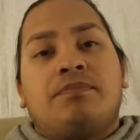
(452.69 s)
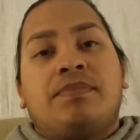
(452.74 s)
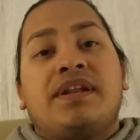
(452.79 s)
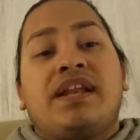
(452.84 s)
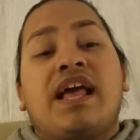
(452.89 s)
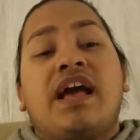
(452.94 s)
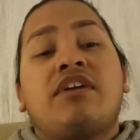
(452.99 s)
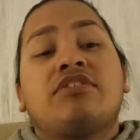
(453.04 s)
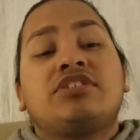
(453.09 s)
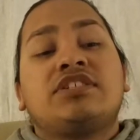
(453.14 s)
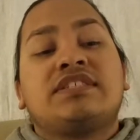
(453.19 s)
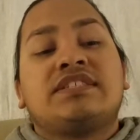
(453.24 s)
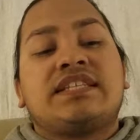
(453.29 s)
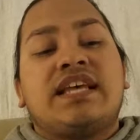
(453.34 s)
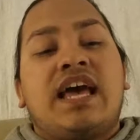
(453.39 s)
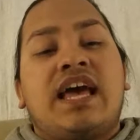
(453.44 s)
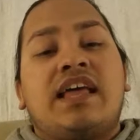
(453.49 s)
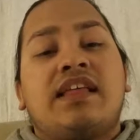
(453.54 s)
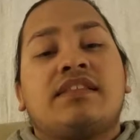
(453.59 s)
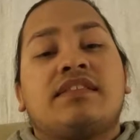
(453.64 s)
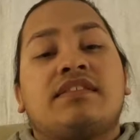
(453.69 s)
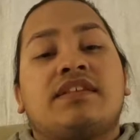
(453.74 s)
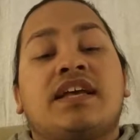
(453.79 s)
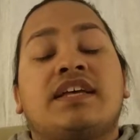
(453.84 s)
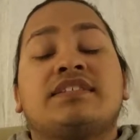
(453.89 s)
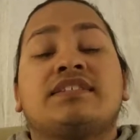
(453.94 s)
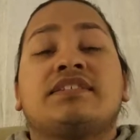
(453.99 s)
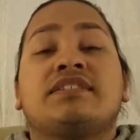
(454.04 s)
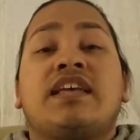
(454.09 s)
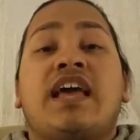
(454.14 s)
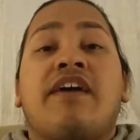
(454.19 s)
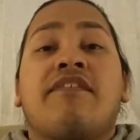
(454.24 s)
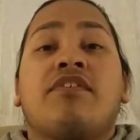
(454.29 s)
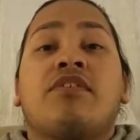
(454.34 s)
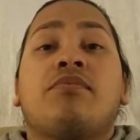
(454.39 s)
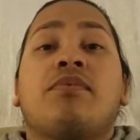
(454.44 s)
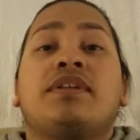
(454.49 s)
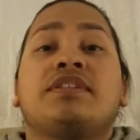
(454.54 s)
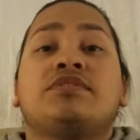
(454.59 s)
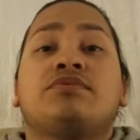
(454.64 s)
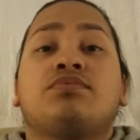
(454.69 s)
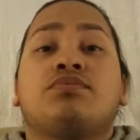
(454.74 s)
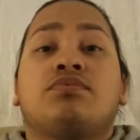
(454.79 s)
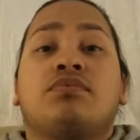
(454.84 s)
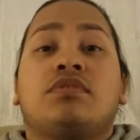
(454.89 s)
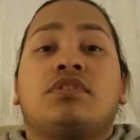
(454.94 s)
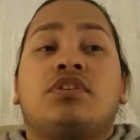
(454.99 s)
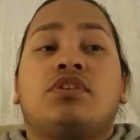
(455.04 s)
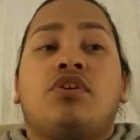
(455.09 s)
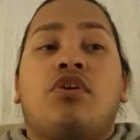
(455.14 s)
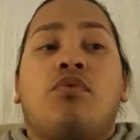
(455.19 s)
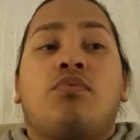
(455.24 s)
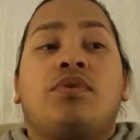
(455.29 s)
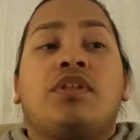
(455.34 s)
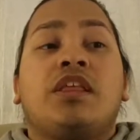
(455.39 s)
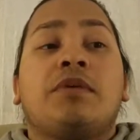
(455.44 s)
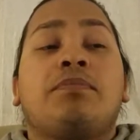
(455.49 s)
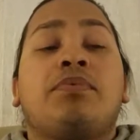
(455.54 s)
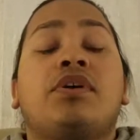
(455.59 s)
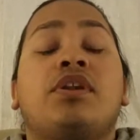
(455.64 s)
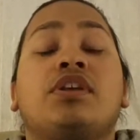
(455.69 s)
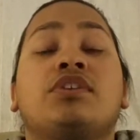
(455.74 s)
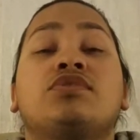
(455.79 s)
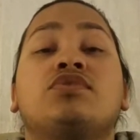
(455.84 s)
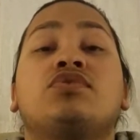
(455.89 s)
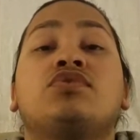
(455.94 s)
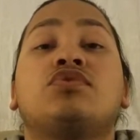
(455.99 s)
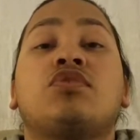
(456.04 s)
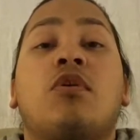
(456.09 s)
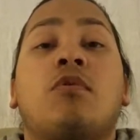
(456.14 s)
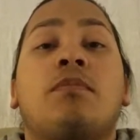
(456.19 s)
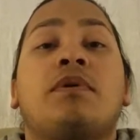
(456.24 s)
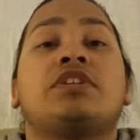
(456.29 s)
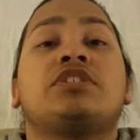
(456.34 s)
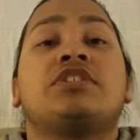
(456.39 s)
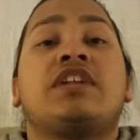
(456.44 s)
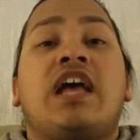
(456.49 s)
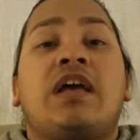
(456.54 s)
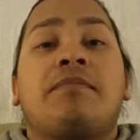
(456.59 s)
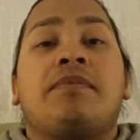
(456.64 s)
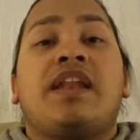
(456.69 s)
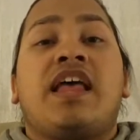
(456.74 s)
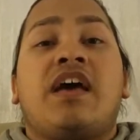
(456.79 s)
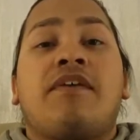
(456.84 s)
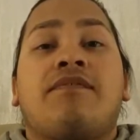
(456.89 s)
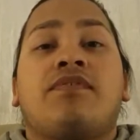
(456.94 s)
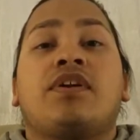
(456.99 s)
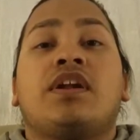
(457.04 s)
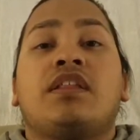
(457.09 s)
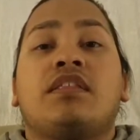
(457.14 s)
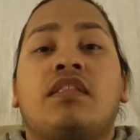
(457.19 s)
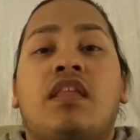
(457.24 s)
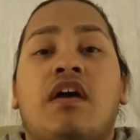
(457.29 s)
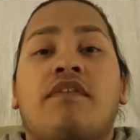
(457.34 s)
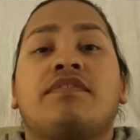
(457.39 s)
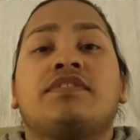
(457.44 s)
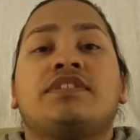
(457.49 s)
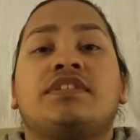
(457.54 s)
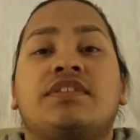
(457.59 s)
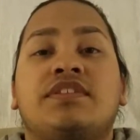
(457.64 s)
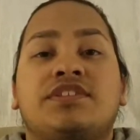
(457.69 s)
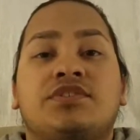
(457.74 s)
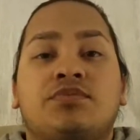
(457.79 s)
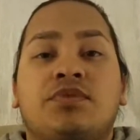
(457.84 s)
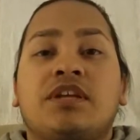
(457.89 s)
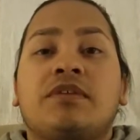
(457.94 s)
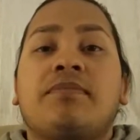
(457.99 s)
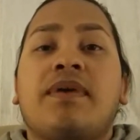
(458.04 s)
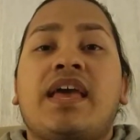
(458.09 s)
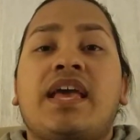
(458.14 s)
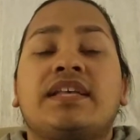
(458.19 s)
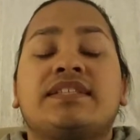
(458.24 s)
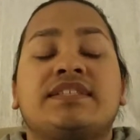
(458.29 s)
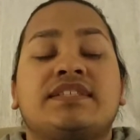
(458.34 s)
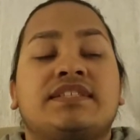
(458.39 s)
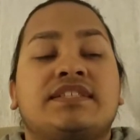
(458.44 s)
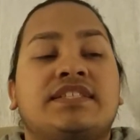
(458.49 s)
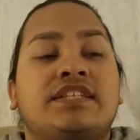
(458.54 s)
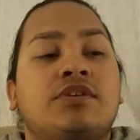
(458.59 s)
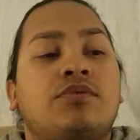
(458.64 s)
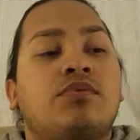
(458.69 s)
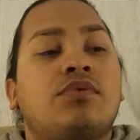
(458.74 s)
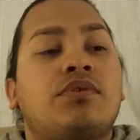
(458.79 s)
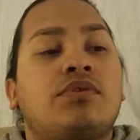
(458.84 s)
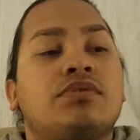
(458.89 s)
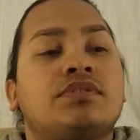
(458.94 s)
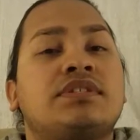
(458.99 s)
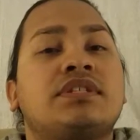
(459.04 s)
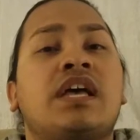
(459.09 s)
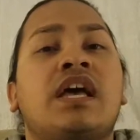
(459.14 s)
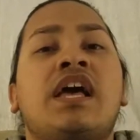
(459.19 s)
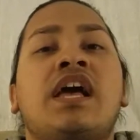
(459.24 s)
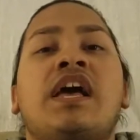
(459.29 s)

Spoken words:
But now she said, because everyone's, you know, really putting so much time and effort and love into these remakes and sequels,